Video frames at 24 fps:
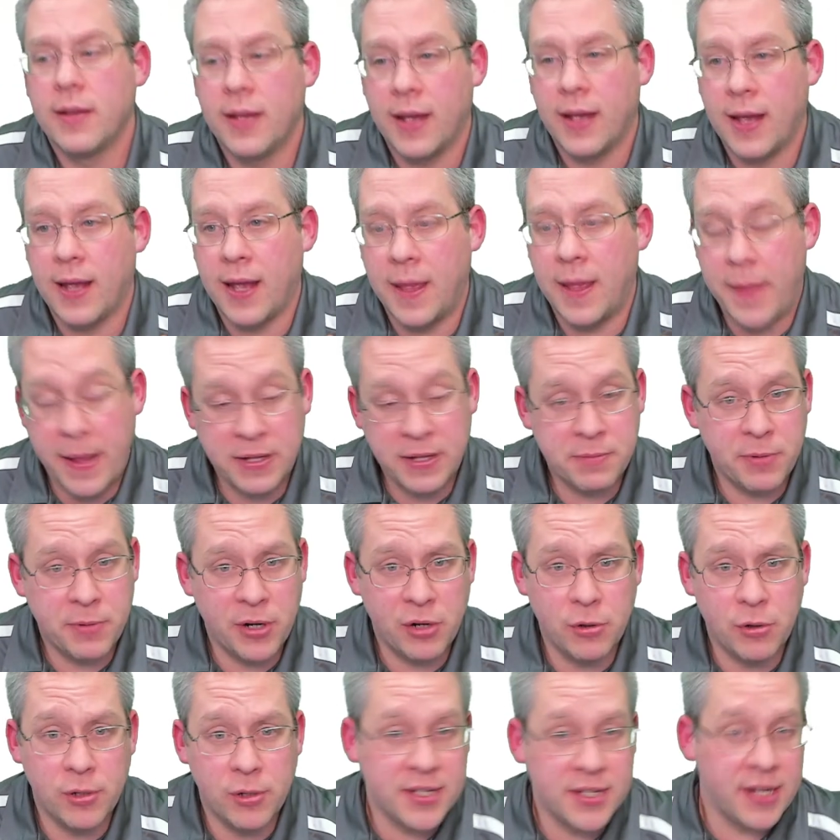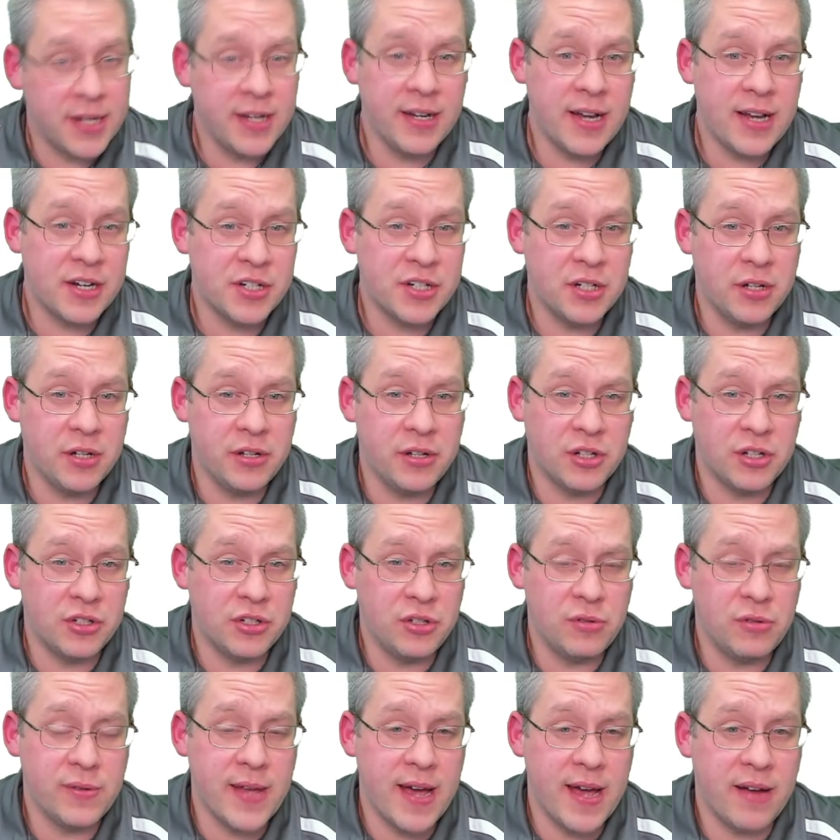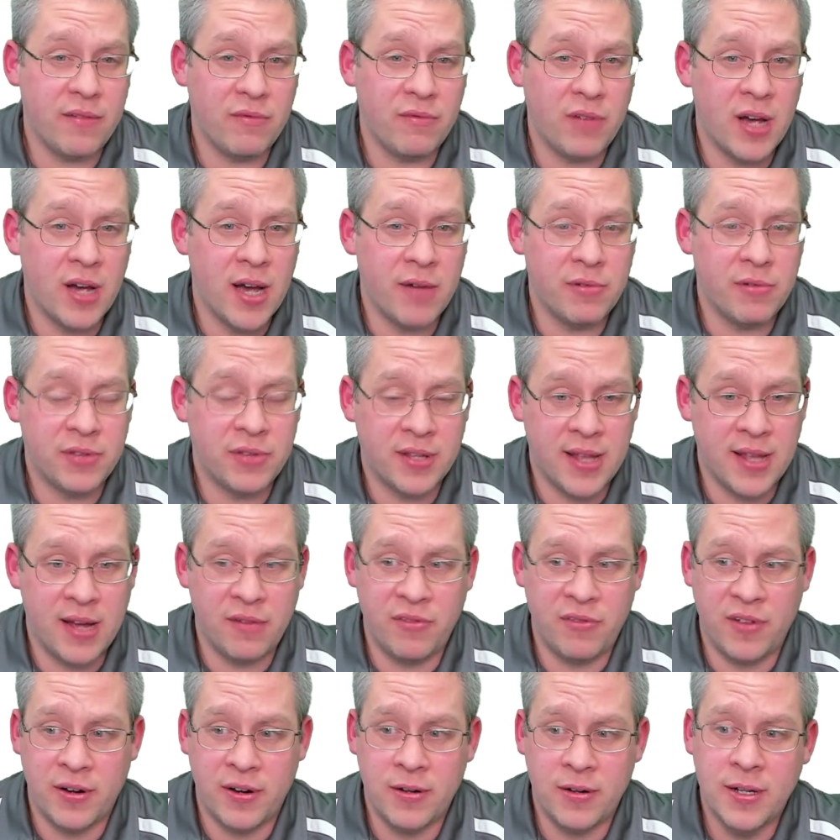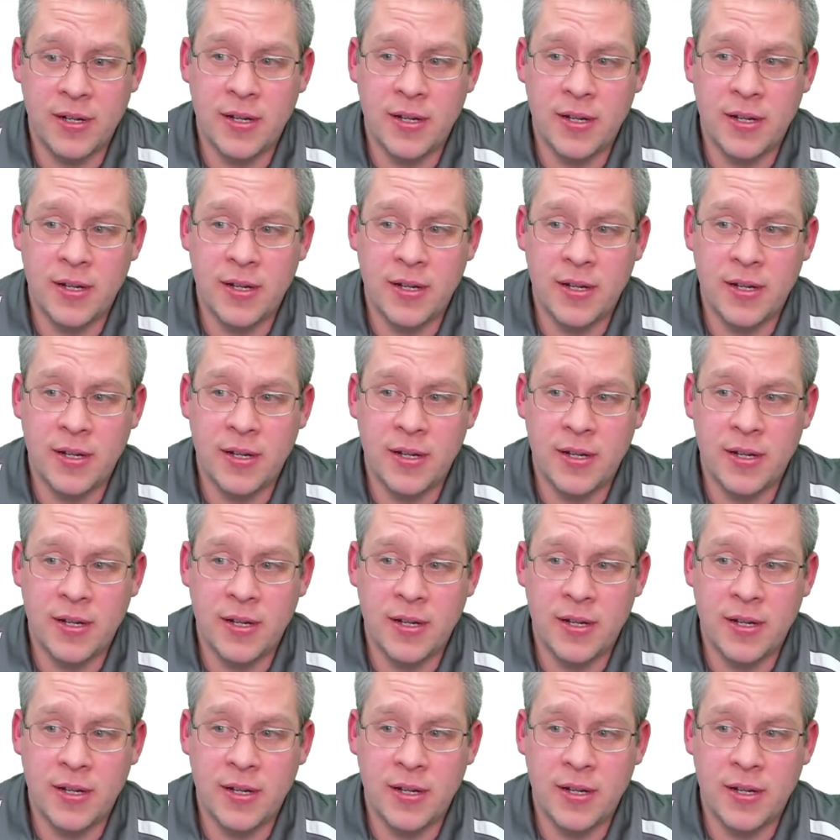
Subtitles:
And that's pretty cool, because I didn't actually know you could do that with Cloudflare.